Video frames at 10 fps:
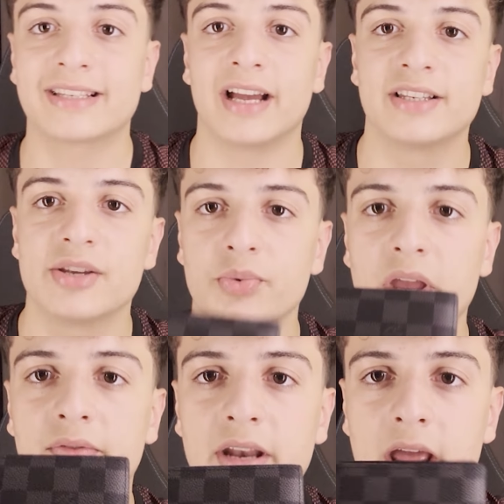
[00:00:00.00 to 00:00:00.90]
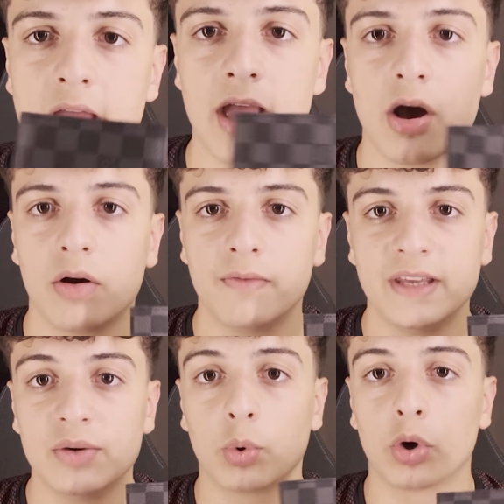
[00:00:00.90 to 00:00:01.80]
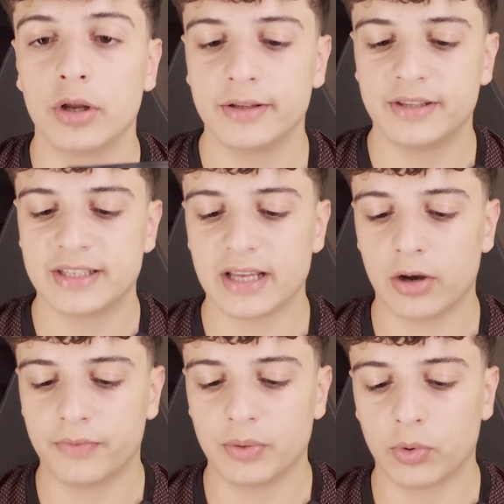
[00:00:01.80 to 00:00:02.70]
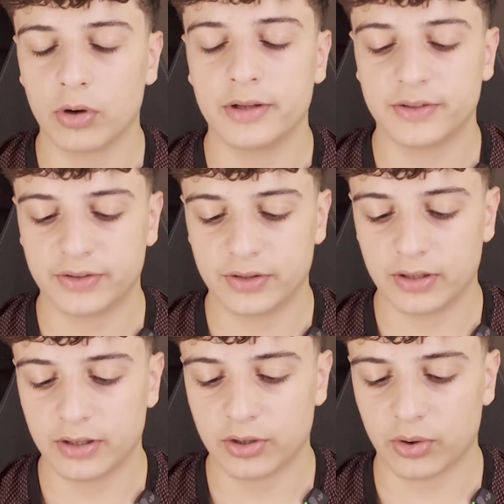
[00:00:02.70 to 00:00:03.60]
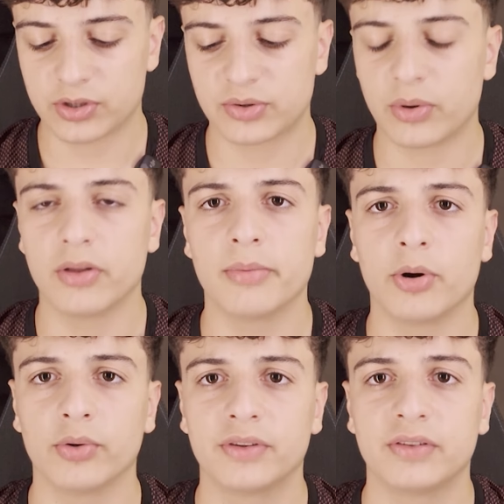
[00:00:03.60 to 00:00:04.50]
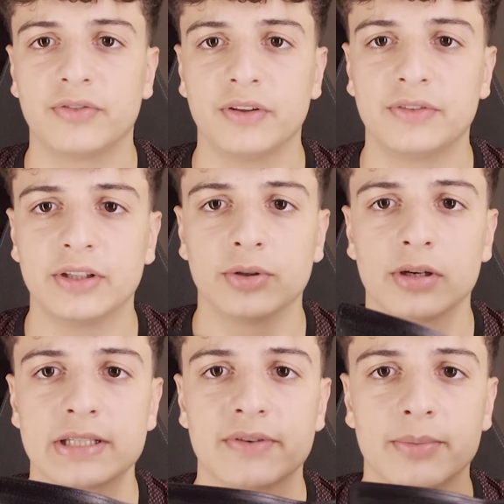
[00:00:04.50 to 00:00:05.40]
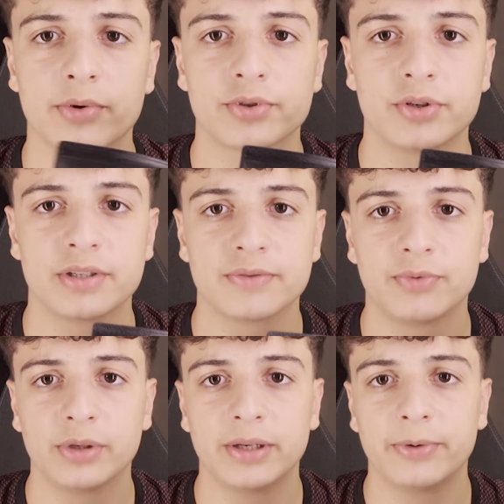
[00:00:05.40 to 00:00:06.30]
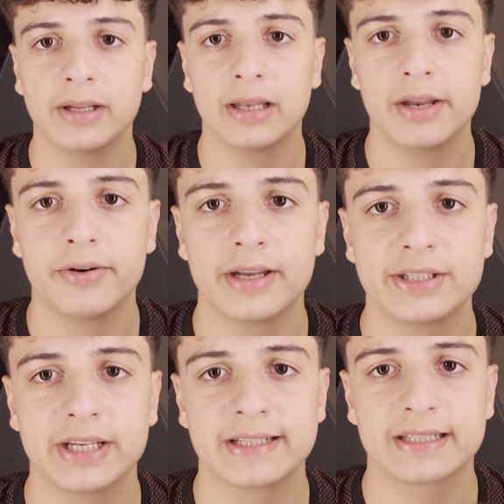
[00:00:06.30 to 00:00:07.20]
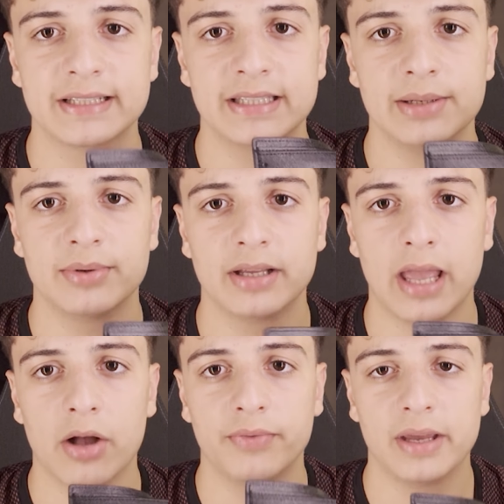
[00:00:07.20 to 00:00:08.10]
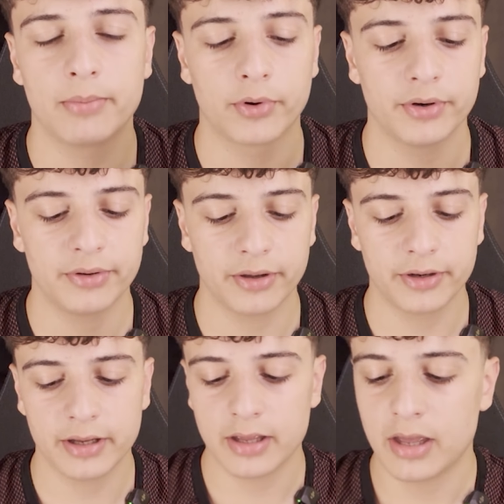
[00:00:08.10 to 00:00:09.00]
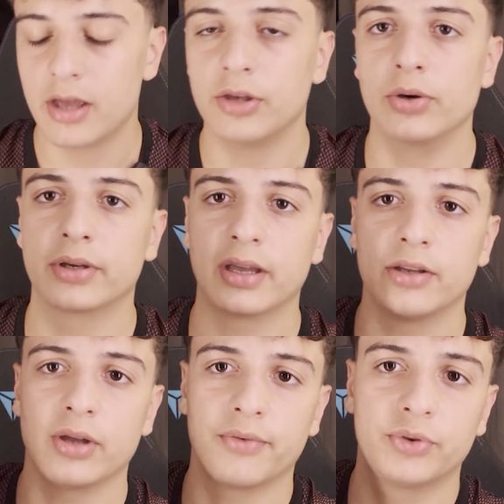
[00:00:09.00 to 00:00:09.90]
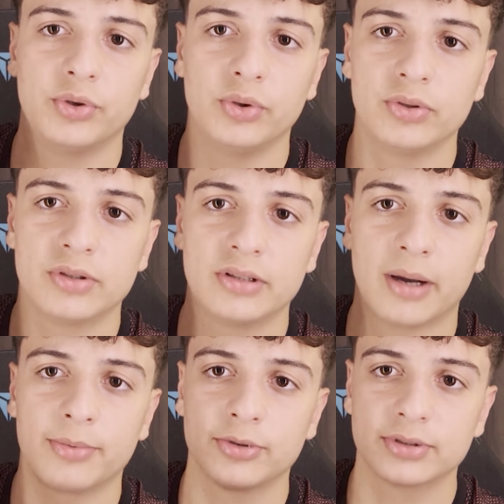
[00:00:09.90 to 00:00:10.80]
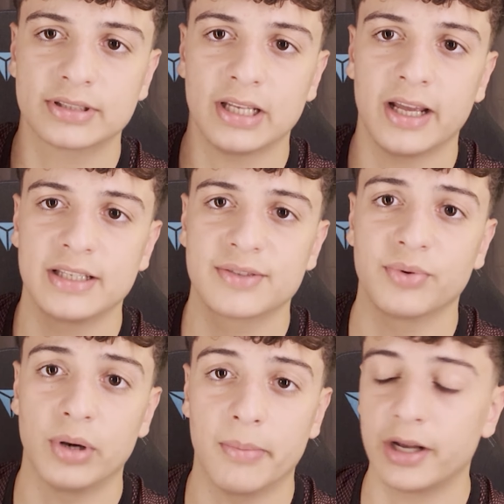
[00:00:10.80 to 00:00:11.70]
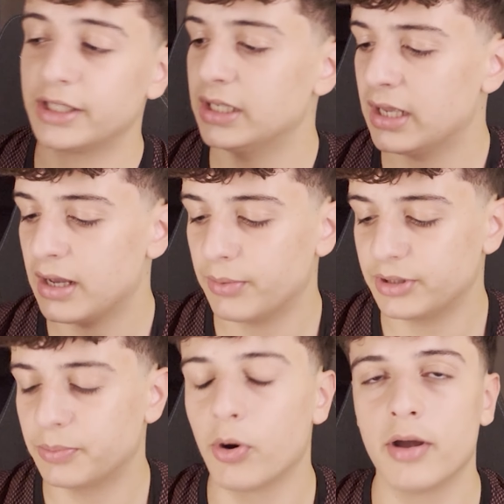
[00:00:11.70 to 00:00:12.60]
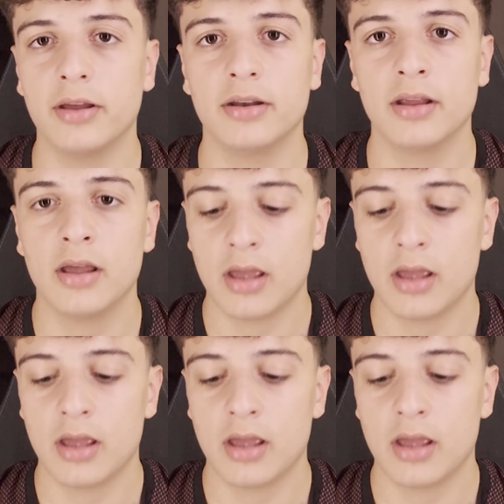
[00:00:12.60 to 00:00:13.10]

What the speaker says: item, we have an LV wallet. This LV wallet costs around about $15 if I'm not sure. It's fully real leather, as you guys can see, with the LV embroidery on it. You have 2 double slides for the money when you put it in,